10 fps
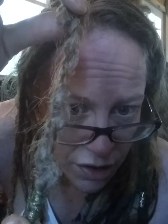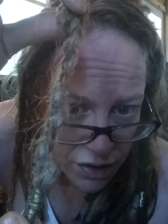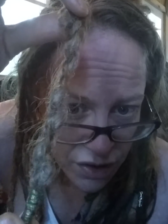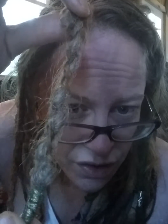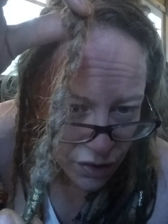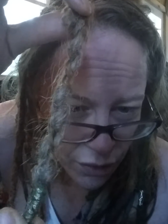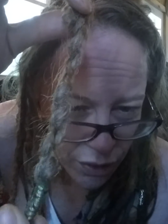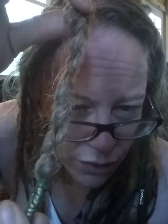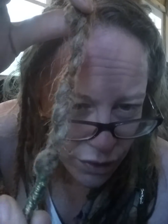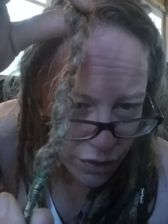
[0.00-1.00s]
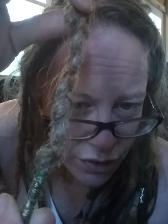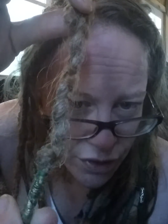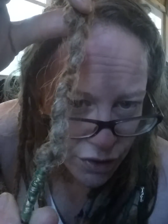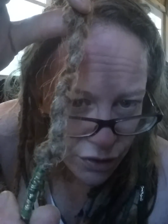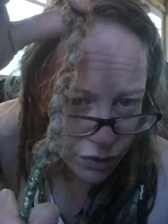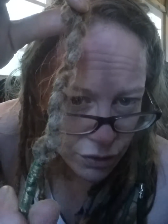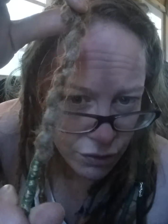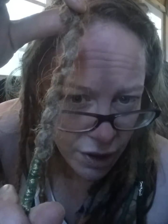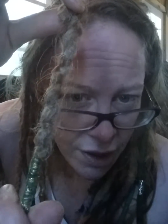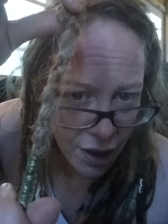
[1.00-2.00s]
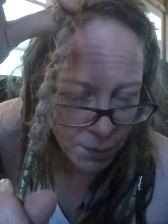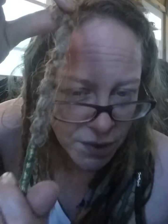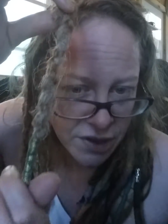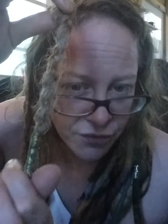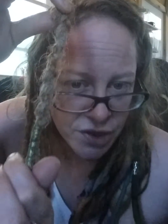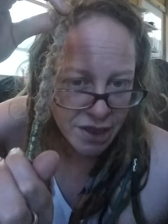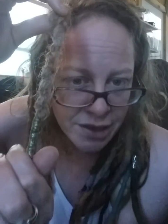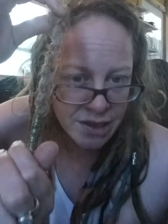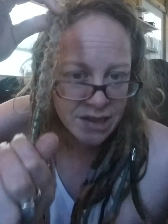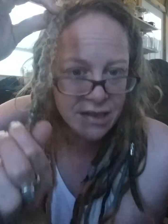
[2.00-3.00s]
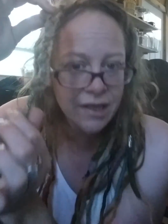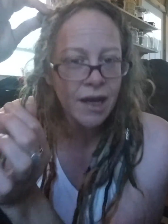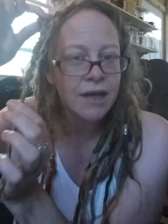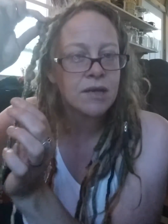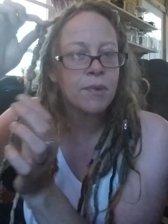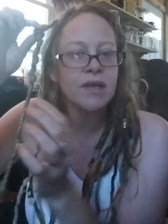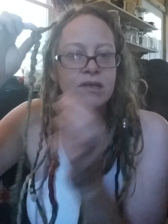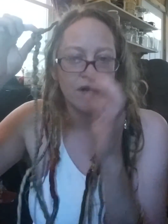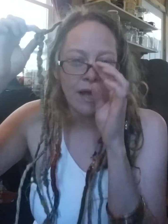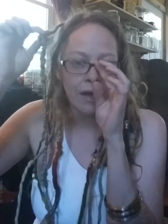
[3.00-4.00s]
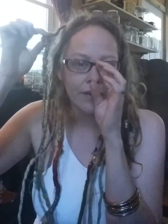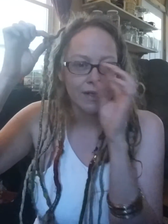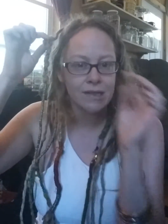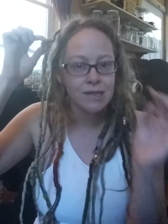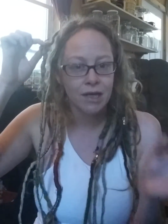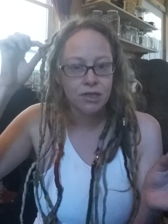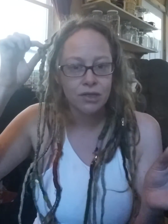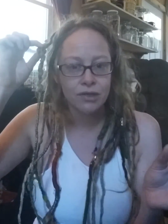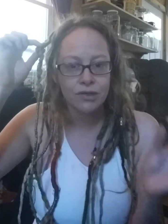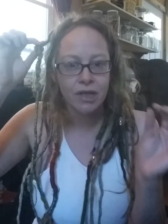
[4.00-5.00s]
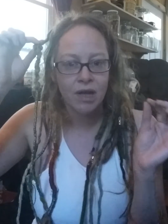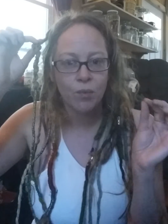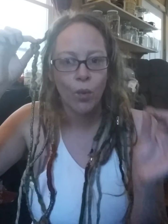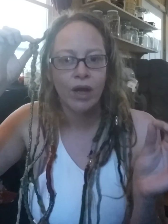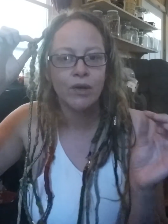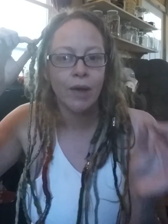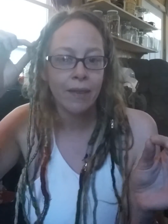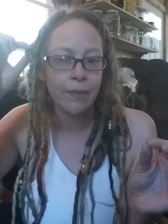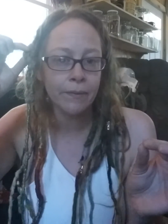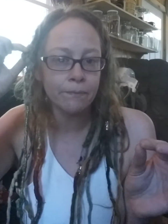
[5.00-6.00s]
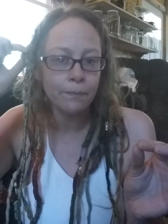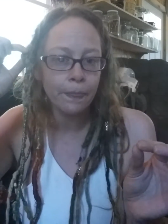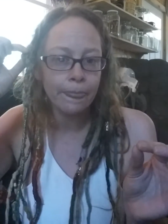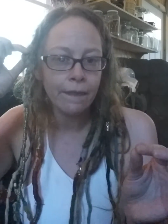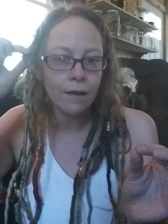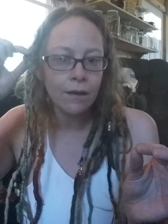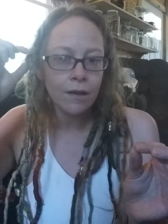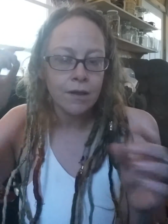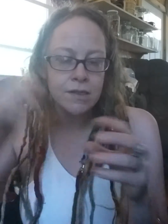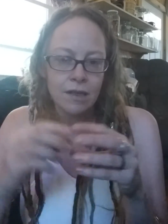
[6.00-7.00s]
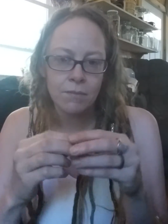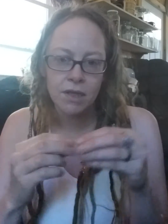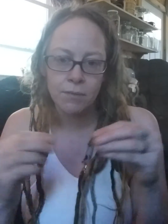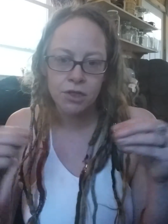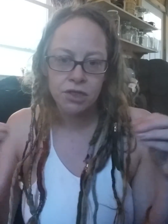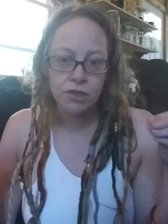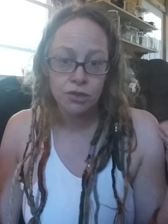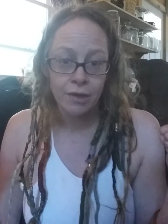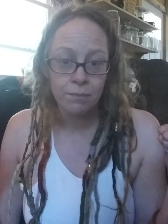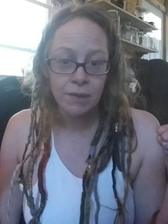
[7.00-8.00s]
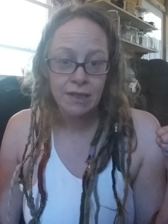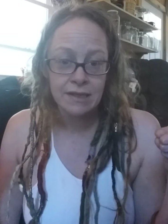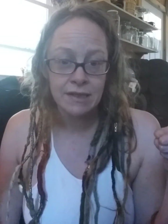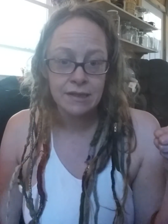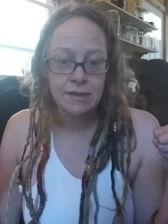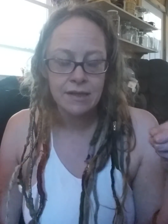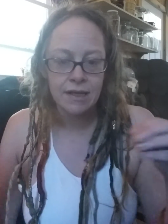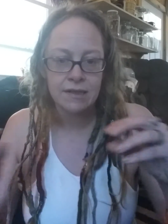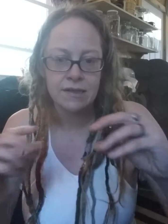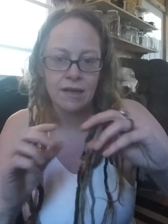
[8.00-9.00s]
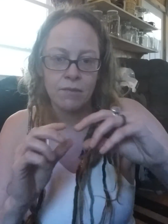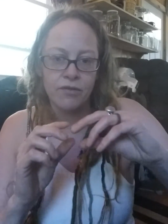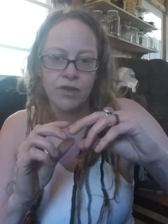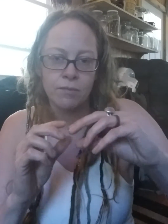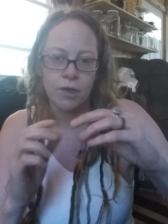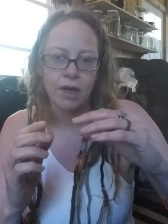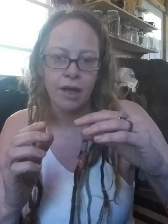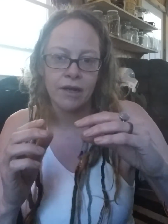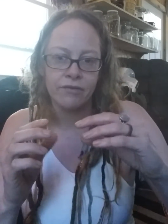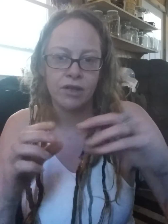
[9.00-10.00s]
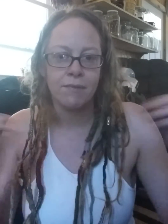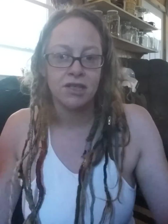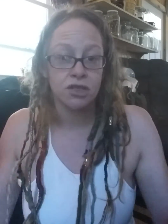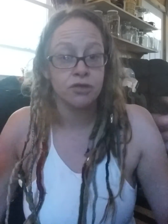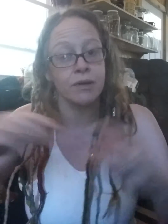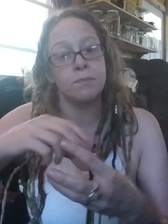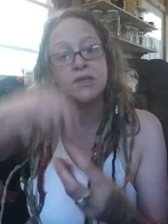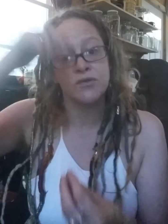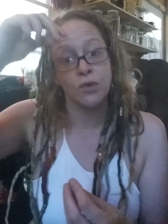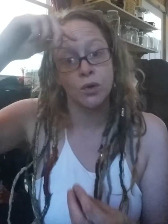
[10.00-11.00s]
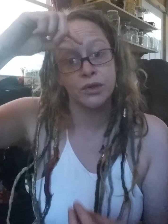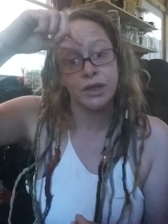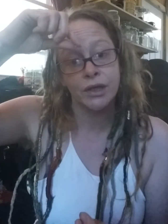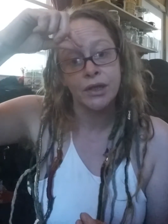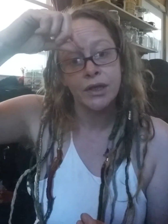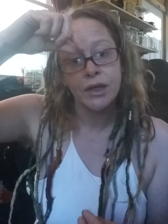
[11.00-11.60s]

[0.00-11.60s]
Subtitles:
So you can do a couple of different techniques, and it kind of depends on how the extensions are set up when you get them. Some of them are just straight pieces, and some of them are kind of, you can imagine a straight piece folded